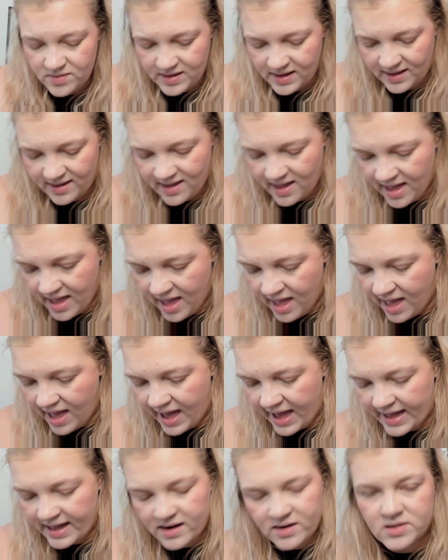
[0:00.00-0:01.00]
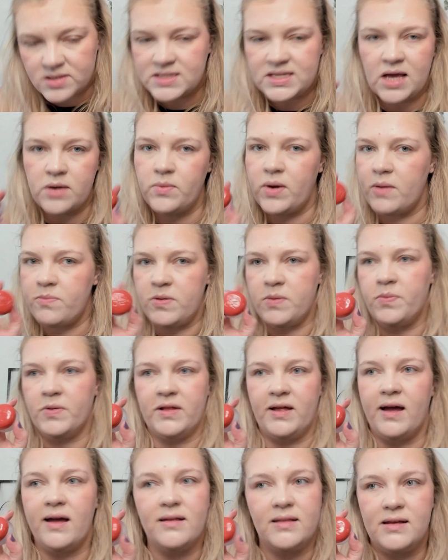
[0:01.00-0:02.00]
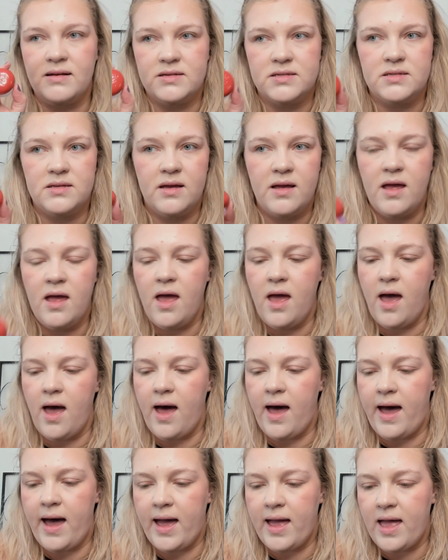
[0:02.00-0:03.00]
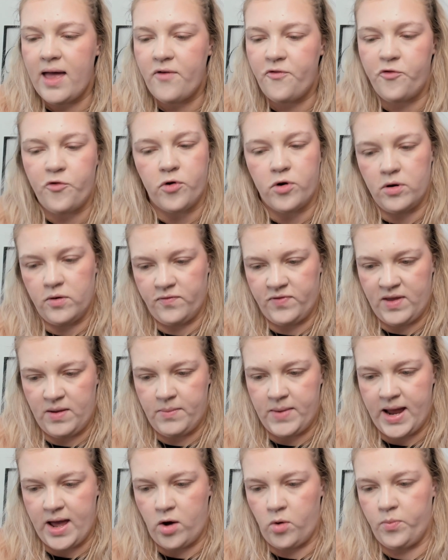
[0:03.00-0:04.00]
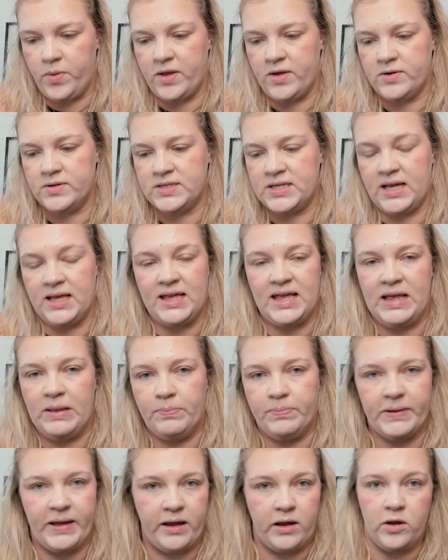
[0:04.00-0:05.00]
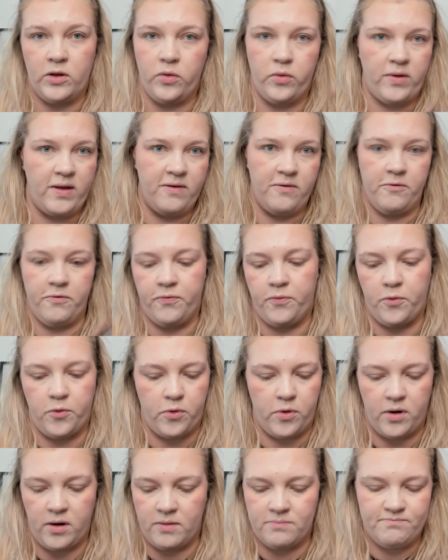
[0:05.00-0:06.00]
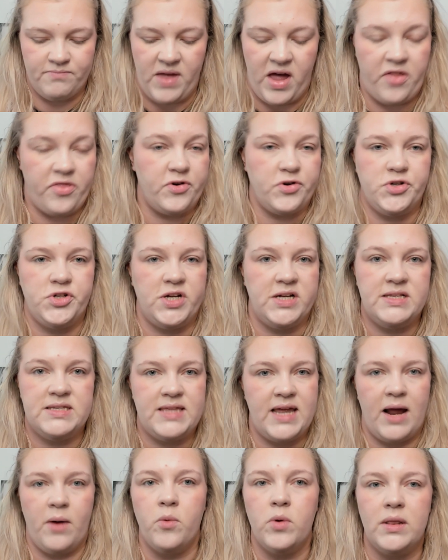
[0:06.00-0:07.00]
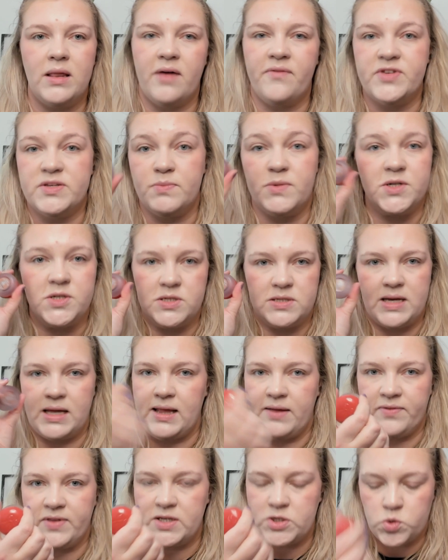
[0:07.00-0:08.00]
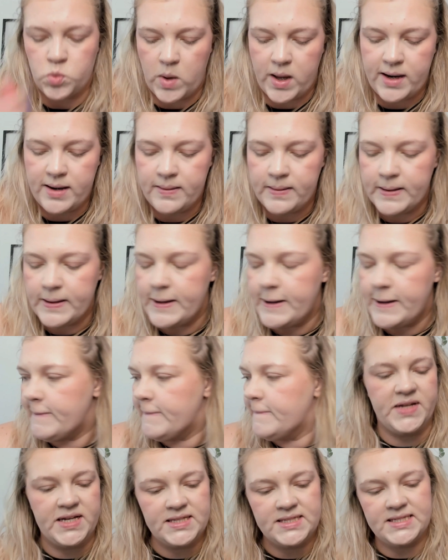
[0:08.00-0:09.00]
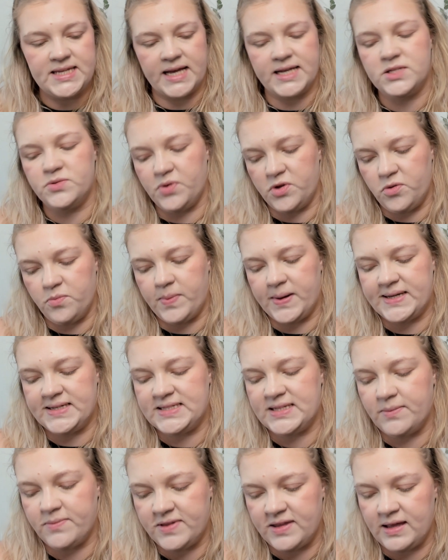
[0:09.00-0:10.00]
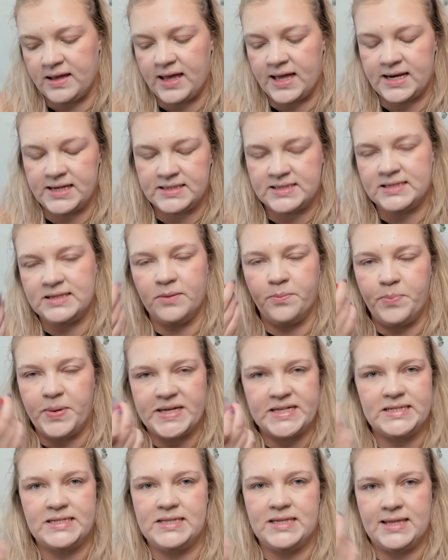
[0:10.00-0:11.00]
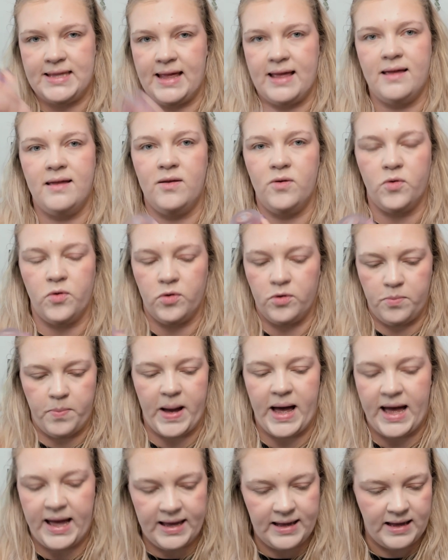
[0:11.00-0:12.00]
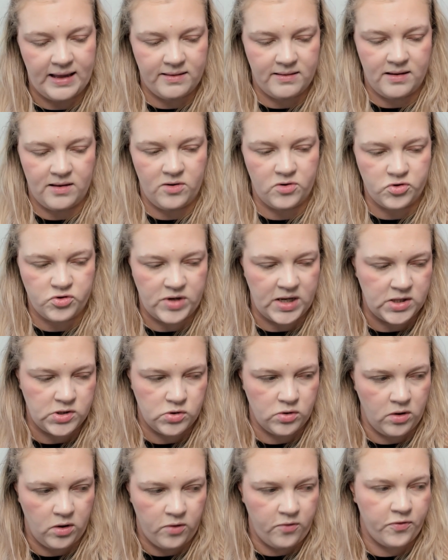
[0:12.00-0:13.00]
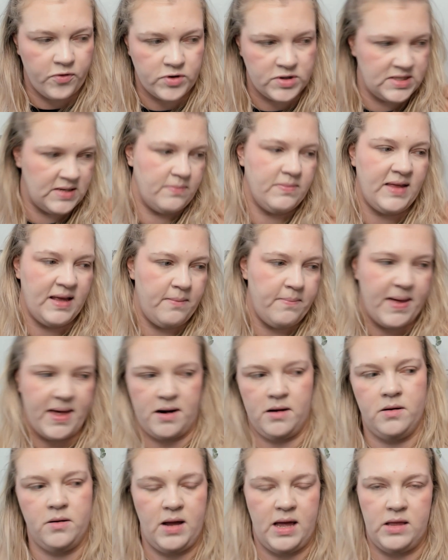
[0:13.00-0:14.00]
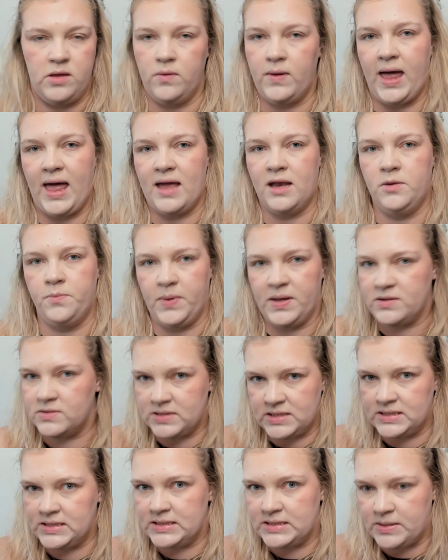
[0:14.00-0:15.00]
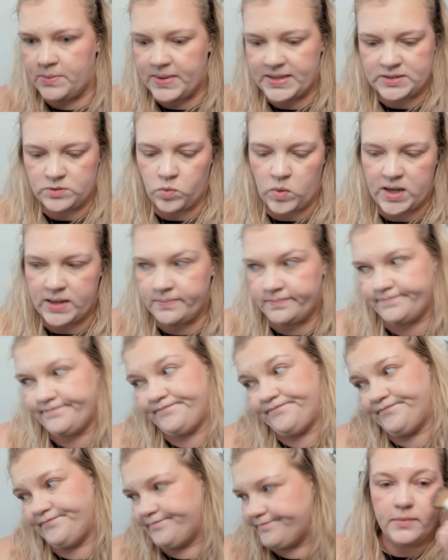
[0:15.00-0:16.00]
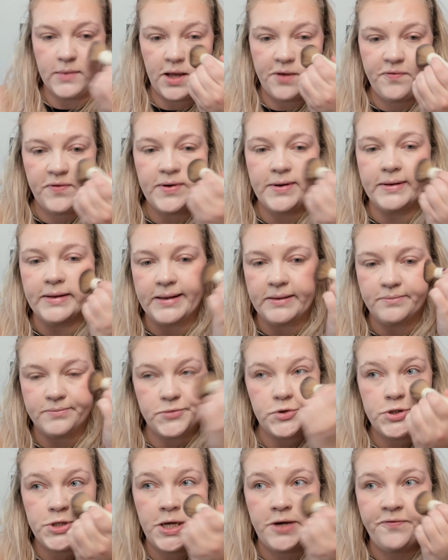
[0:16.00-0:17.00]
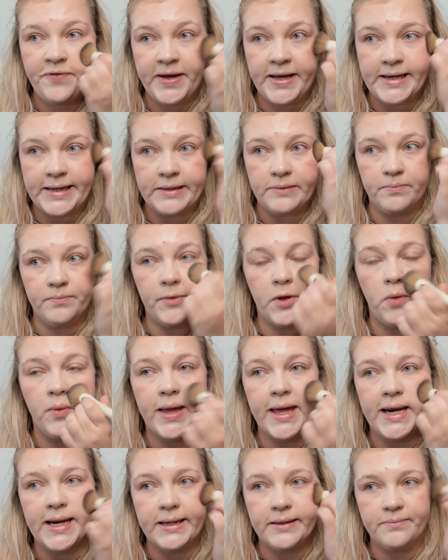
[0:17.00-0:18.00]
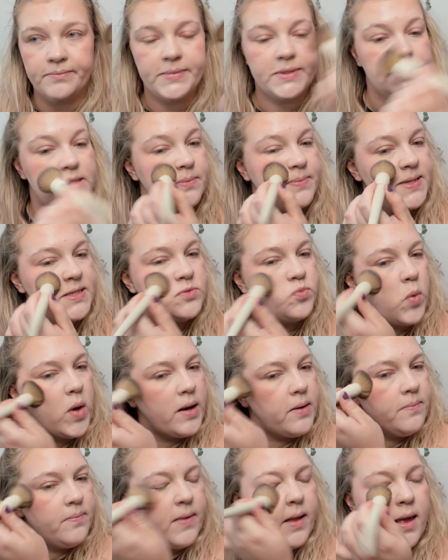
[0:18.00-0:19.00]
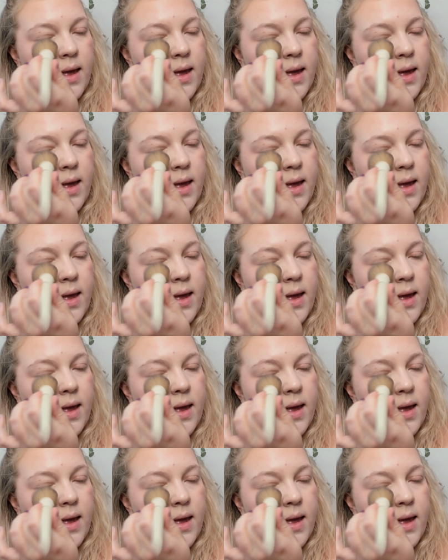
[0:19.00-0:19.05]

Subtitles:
Like, I understand why people like these. I have 4 of them now because I keep like looking for other shades that I would love as much as I love this one. It sucks when you buy something and it's the best thing you could buy and then you're trying to look for something better and you can't because this is the best one. Definitely. Shade Faded. Go get it. It's the best one.